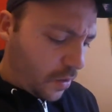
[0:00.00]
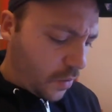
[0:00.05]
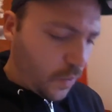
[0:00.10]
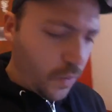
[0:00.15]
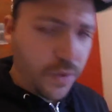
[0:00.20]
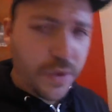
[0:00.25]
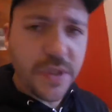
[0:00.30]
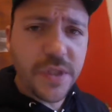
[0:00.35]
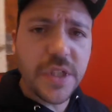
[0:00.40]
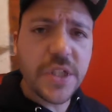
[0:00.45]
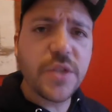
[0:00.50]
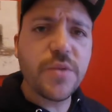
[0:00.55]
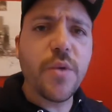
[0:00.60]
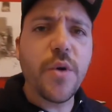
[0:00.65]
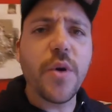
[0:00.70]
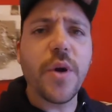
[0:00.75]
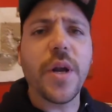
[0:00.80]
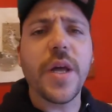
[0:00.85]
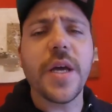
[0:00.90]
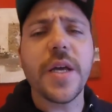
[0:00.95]
Well, this is
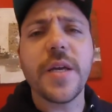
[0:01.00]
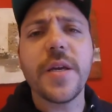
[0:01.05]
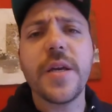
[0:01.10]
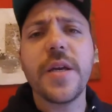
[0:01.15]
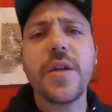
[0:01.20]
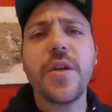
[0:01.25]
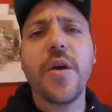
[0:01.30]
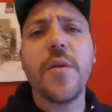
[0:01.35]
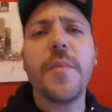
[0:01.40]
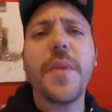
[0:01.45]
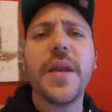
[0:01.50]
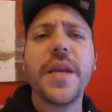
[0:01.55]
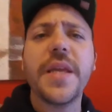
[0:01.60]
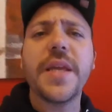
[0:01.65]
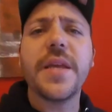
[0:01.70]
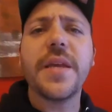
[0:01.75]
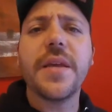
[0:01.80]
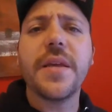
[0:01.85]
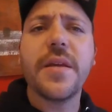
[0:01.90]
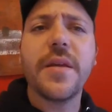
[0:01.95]
where, like, you know,
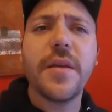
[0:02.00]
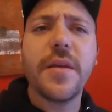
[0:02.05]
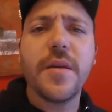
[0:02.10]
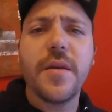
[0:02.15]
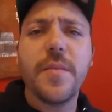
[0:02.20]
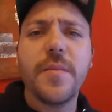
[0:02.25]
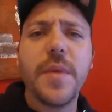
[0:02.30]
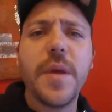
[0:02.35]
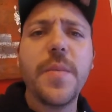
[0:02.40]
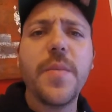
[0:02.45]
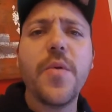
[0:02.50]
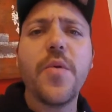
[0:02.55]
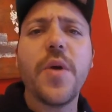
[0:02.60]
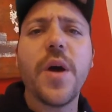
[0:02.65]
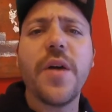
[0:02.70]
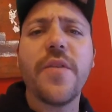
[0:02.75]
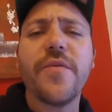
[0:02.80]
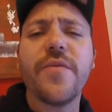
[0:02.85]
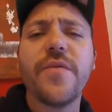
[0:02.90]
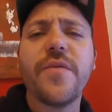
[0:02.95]
many people who
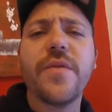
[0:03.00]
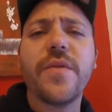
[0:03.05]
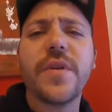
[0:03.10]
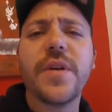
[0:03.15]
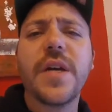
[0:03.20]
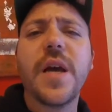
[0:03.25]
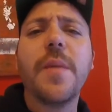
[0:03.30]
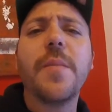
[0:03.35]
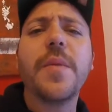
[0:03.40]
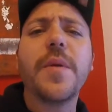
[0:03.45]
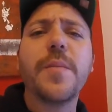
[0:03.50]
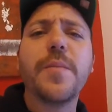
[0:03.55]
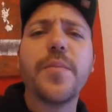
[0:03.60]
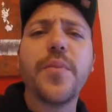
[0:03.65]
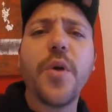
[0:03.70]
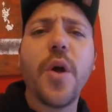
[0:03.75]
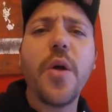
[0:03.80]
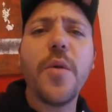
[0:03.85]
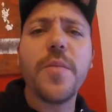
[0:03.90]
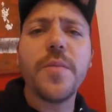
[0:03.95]
have gambling
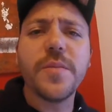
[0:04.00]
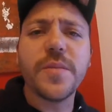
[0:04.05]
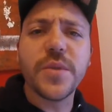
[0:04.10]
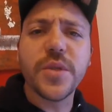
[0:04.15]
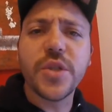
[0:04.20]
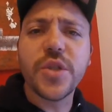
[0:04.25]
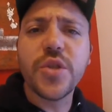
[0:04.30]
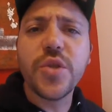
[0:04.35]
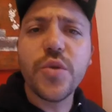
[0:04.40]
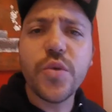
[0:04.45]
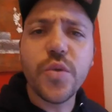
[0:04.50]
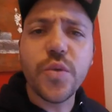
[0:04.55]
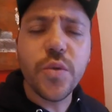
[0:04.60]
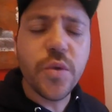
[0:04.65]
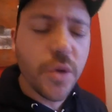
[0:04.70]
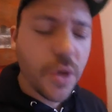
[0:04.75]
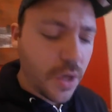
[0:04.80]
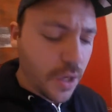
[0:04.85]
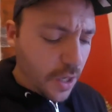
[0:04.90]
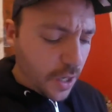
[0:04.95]
problems do.
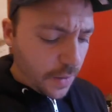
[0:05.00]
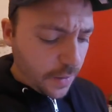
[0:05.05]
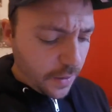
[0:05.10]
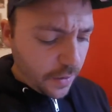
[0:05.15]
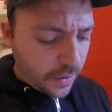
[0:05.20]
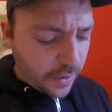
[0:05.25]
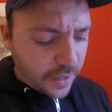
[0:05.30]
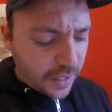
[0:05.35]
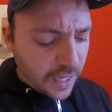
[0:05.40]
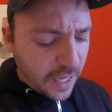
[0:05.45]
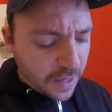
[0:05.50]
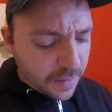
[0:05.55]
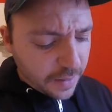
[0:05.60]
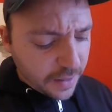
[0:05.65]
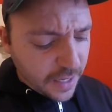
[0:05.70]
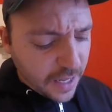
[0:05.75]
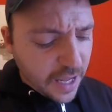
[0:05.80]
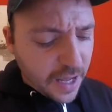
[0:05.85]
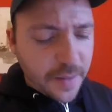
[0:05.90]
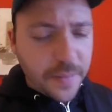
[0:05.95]
They're
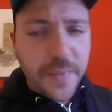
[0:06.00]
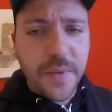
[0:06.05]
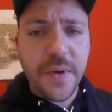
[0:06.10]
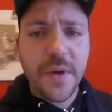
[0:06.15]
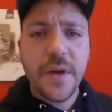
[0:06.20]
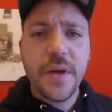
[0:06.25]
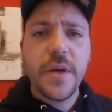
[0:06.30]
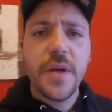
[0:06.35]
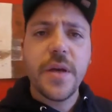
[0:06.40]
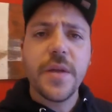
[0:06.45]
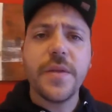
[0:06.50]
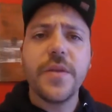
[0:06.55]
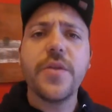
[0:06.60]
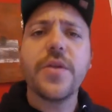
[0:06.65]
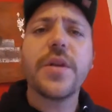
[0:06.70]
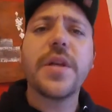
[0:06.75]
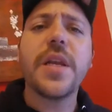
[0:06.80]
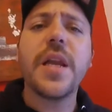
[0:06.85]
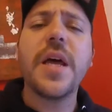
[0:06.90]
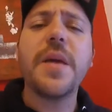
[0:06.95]
climbing up
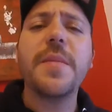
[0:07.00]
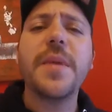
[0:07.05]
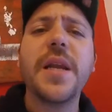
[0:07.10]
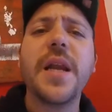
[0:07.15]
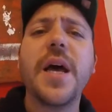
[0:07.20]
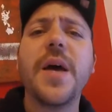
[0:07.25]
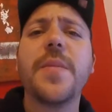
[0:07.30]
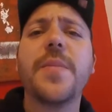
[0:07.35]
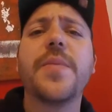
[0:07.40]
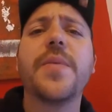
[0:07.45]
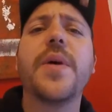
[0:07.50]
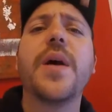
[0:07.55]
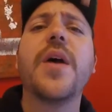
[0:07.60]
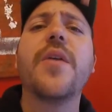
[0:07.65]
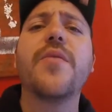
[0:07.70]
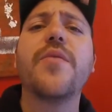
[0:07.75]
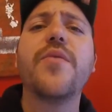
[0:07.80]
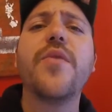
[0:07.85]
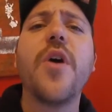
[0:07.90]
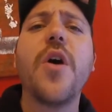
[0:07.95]

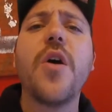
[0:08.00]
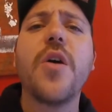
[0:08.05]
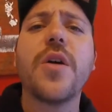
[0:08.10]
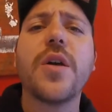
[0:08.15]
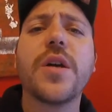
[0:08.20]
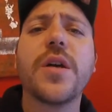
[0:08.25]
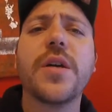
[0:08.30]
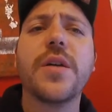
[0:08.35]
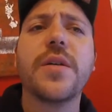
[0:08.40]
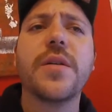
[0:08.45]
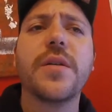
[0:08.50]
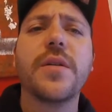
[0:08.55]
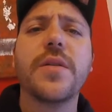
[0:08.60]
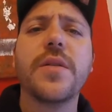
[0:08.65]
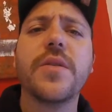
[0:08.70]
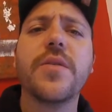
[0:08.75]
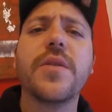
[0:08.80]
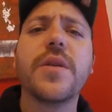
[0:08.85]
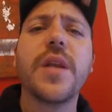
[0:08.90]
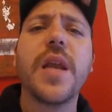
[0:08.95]
a rock.
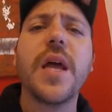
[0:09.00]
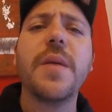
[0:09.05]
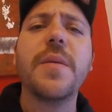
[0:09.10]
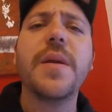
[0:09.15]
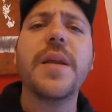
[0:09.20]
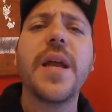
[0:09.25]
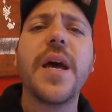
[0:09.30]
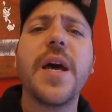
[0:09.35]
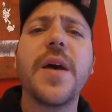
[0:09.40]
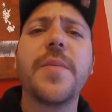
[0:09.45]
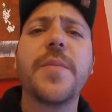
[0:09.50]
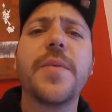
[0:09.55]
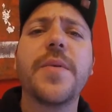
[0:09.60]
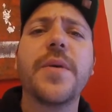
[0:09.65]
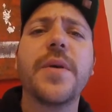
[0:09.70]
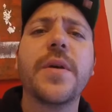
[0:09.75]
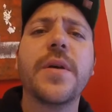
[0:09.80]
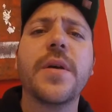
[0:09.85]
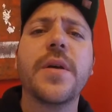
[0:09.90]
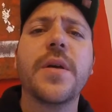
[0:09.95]

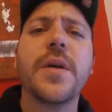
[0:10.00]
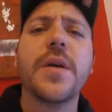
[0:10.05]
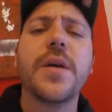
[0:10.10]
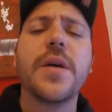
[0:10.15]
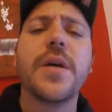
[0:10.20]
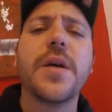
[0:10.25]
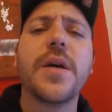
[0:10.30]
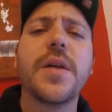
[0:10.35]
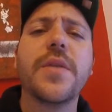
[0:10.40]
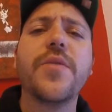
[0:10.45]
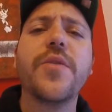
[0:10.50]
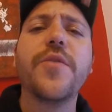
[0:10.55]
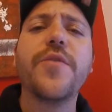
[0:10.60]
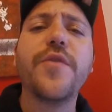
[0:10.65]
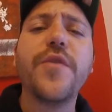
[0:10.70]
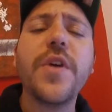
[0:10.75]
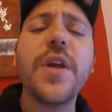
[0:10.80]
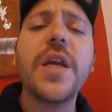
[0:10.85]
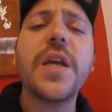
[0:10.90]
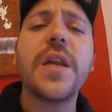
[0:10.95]
They're
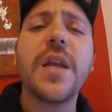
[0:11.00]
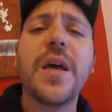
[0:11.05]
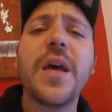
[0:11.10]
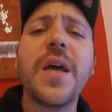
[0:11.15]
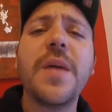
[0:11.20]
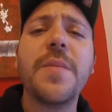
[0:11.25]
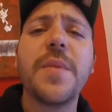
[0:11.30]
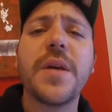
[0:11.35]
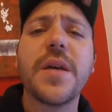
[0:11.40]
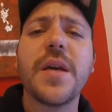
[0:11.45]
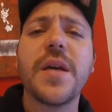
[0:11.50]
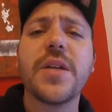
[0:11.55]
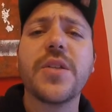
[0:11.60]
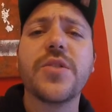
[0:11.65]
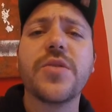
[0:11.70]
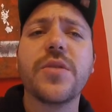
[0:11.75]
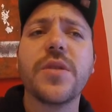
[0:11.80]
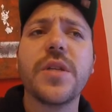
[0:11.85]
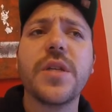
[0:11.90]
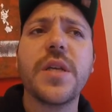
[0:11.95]
free climbing
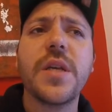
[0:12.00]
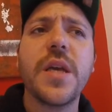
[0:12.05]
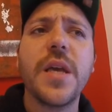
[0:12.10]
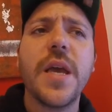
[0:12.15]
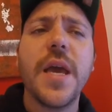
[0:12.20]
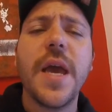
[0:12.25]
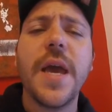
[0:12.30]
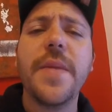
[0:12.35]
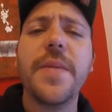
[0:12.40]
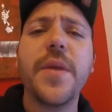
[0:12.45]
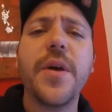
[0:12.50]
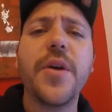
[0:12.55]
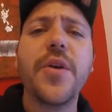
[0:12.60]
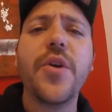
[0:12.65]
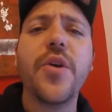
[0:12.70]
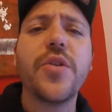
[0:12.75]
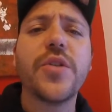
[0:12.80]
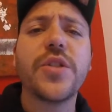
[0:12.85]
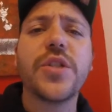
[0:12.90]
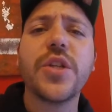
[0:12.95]
actually, and they're
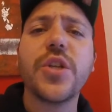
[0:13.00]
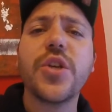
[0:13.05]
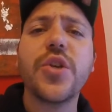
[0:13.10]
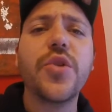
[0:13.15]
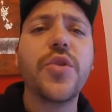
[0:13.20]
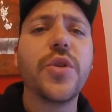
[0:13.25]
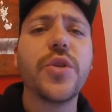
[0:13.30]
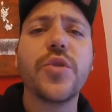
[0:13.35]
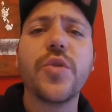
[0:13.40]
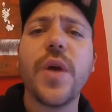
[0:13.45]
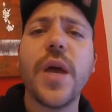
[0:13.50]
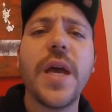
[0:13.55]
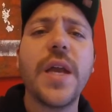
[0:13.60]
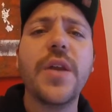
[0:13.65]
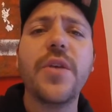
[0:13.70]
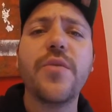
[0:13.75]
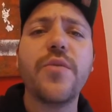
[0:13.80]
not secure to any